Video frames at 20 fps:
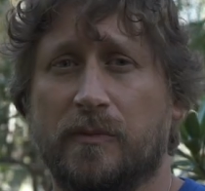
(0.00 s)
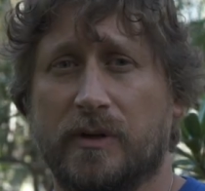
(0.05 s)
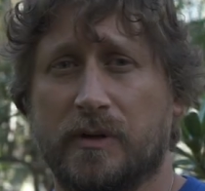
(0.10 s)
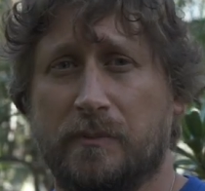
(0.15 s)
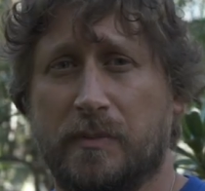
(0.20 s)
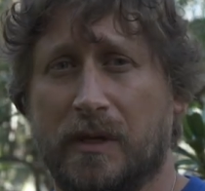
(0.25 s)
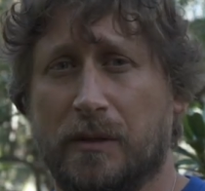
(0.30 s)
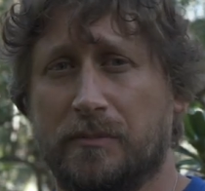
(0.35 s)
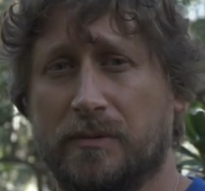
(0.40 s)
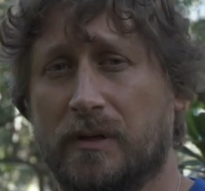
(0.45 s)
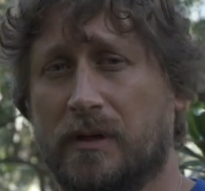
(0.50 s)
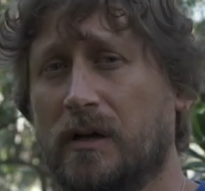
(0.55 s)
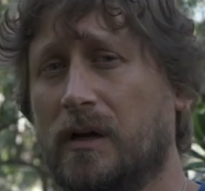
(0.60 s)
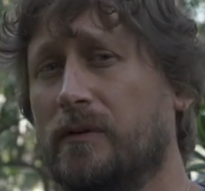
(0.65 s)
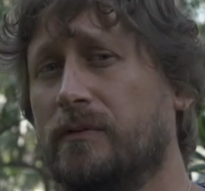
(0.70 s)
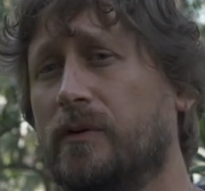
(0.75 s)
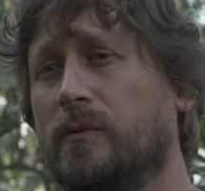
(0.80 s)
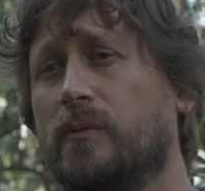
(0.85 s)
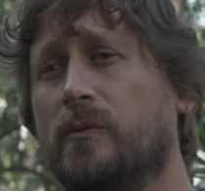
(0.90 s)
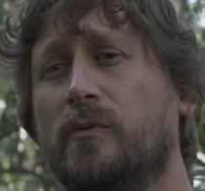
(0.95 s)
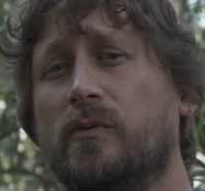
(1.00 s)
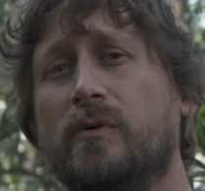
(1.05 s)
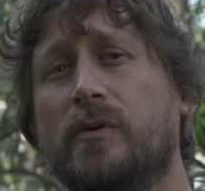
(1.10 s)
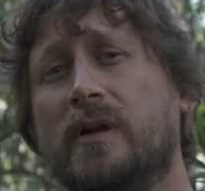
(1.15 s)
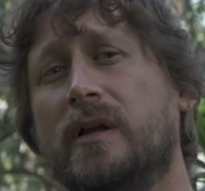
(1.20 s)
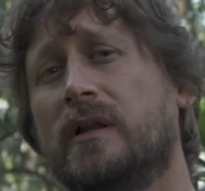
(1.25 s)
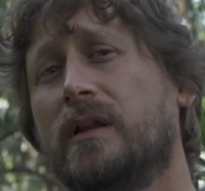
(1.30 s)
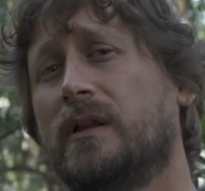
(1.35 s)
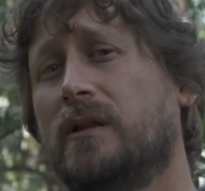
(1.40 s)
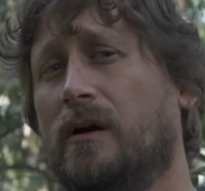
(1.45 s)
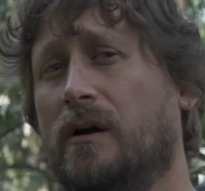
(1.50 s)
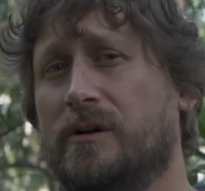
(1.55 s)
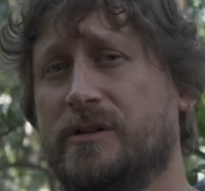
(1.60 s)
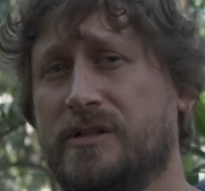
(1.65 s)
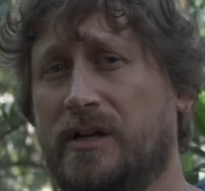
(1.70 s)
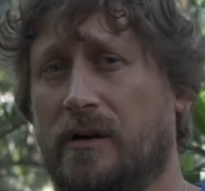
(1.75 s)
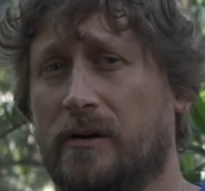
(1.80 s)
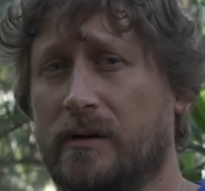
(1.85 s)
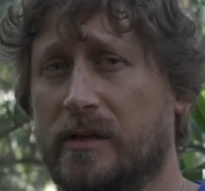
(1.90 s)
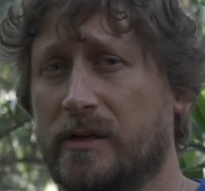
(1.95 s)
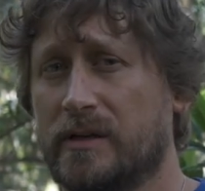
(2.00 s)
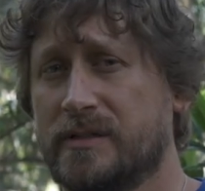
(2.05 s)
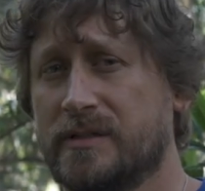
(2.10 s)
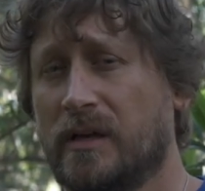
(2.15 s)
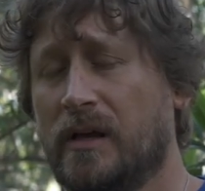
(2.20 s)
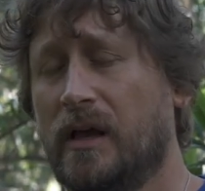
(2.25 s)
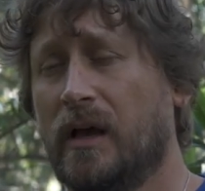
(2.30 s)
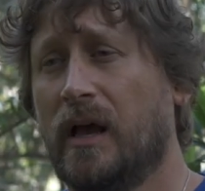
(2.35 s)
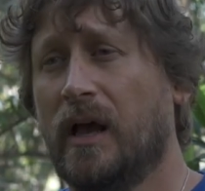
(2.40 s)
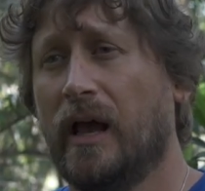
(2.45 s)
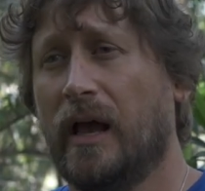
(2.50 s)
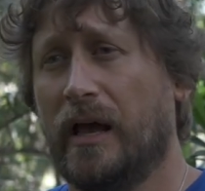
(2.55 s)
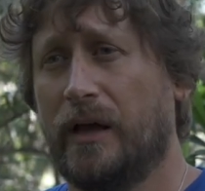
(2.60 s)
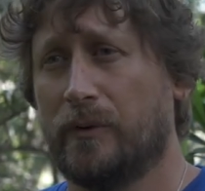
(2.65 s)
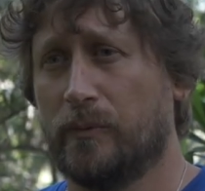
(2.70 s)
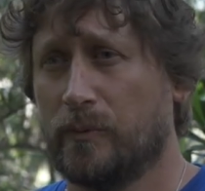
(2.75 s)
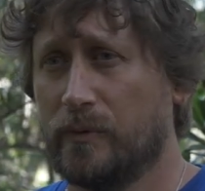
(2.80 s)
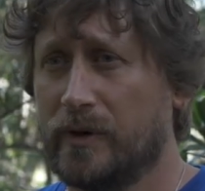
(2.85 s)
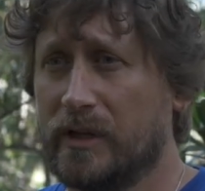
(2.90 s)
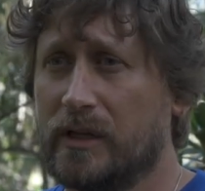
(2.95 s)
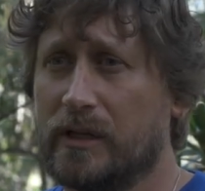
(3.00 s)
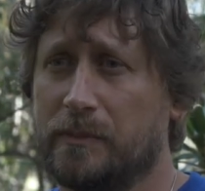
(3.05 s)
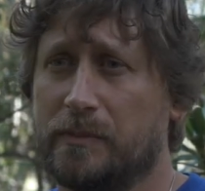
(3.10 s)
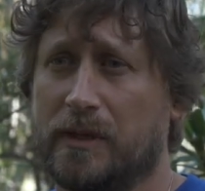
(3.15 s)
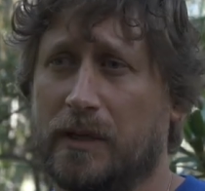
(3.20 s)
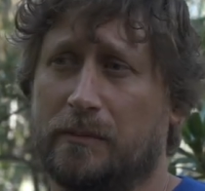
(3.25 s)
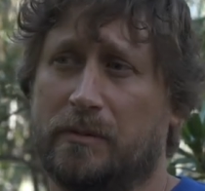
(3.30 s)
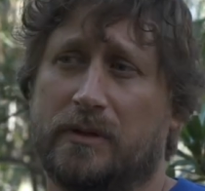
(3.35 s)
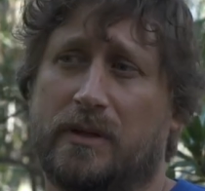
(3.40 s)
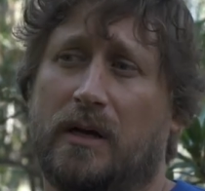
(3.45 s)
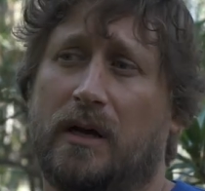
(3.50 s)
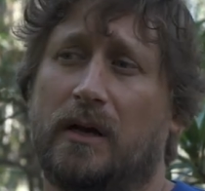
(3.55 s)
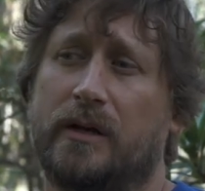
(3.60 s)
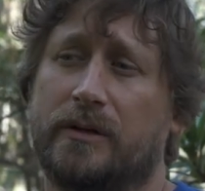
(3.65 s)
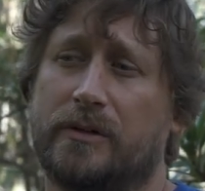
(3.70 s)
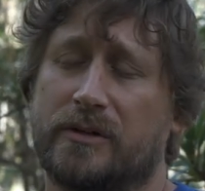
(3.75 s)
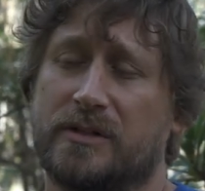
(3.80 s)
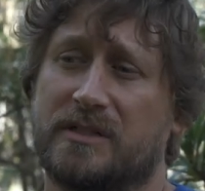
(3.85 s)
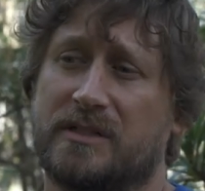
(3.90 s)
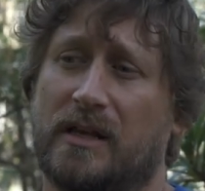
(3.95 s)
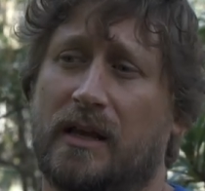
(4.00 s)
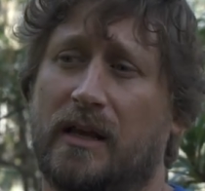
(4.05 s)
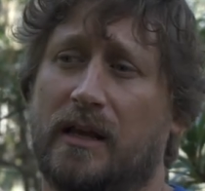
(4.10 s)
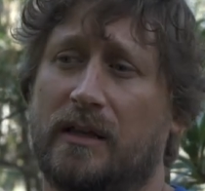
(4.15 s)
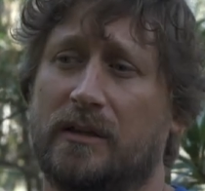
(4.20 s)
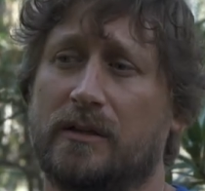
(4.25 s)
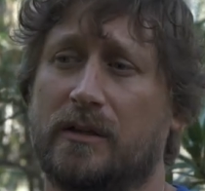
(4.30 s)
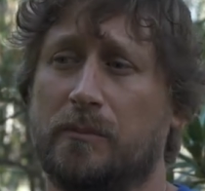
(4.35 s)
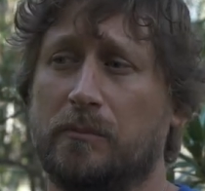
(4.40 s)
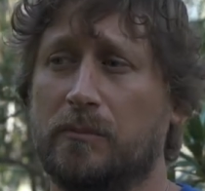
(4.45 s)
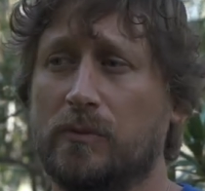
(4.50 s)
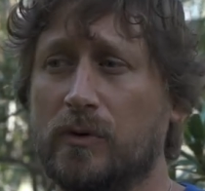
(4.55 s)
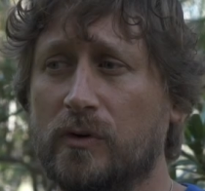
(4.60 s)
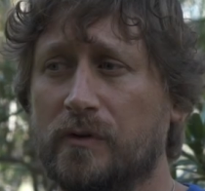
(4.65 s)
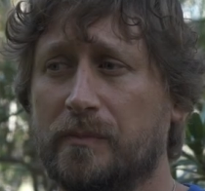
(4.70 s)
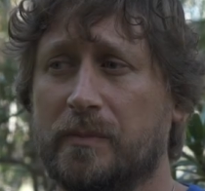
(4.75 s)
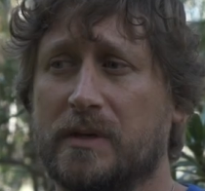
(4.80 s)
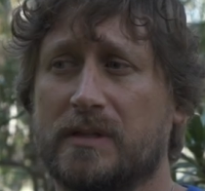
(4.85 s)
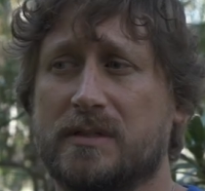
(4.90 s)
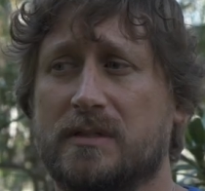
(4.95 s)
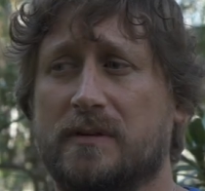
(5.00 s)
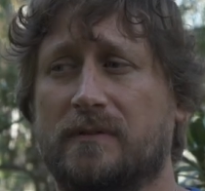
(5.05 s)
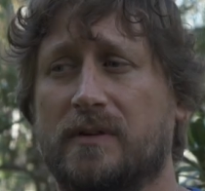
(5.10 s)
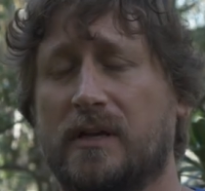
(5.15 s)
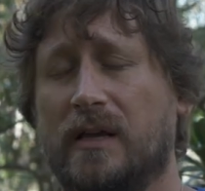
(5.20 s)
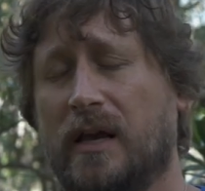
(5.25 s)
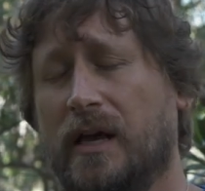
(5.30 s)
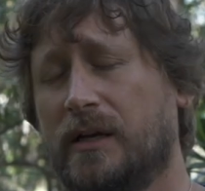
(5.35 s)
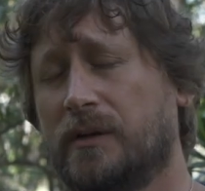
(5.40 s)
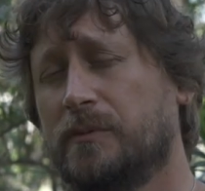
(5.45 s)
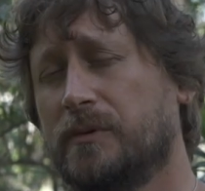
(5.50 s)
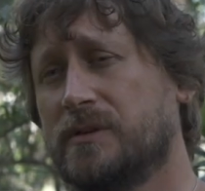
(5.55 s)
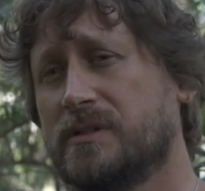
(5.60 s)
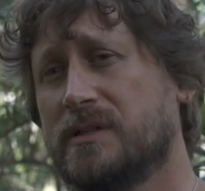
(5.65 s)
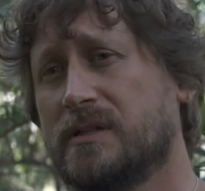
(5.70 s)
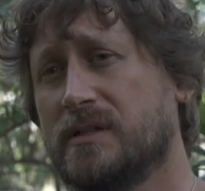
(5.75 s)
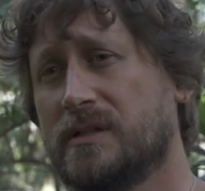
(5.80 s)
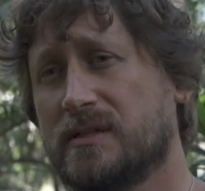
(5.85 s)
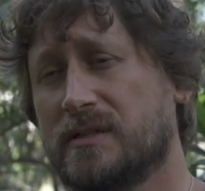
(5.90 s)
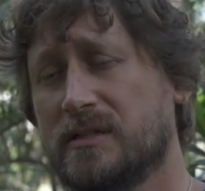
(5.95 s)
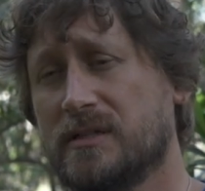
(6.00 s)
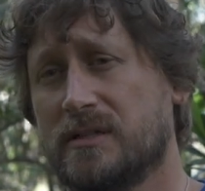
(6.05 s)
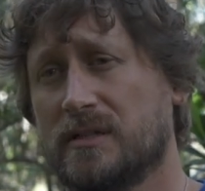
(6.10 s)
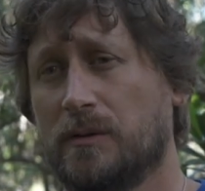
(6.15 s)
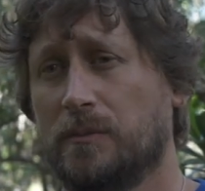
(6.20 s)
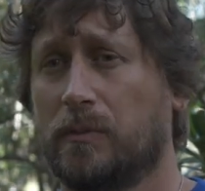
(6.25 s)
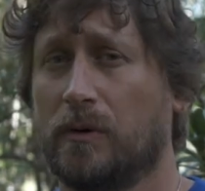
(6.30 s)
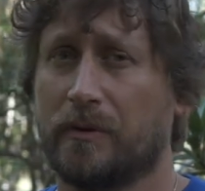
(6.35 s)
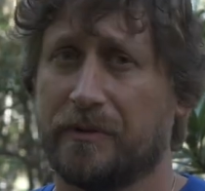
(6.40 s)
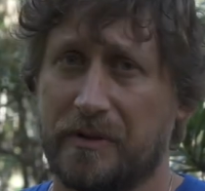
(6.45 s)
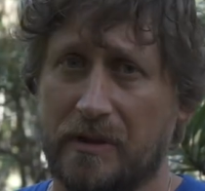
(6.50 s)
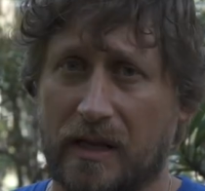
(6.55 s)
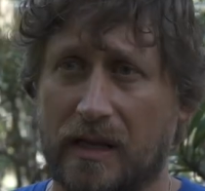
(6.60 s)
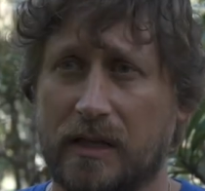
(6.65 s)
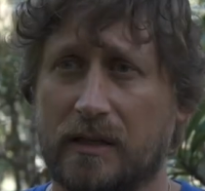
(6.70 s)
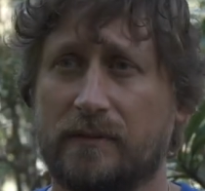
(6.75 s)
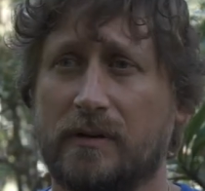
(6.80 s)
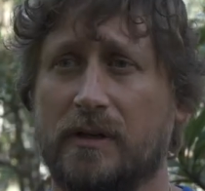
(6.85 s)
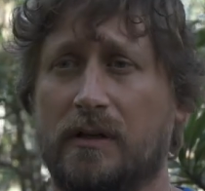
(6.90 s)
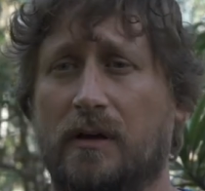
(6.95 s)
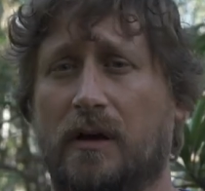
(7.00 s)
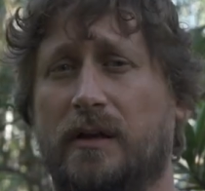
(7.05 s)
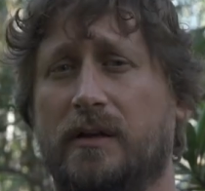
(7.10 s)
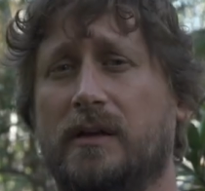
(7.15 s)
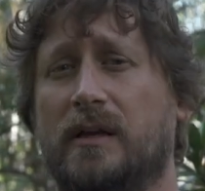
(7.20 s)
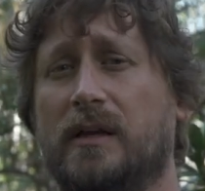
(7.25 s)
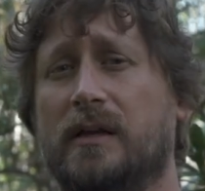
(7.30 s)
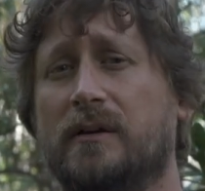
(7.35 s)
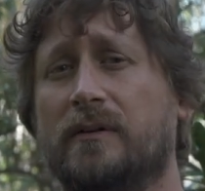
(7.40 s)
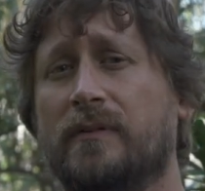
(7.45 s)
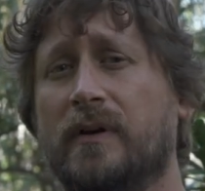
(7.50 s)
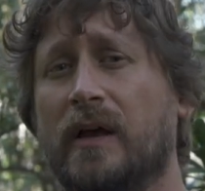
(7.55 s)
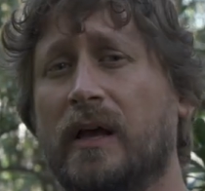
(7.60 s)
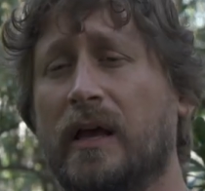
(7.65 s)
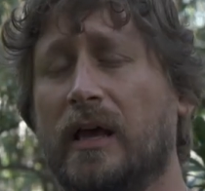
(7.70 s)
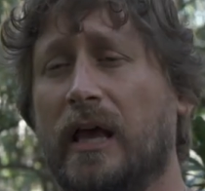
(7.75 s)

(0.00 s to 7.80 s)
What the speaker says: we'd be able to cover really large areas and really be able to understand the movements of the animals in the system, both native and non-native.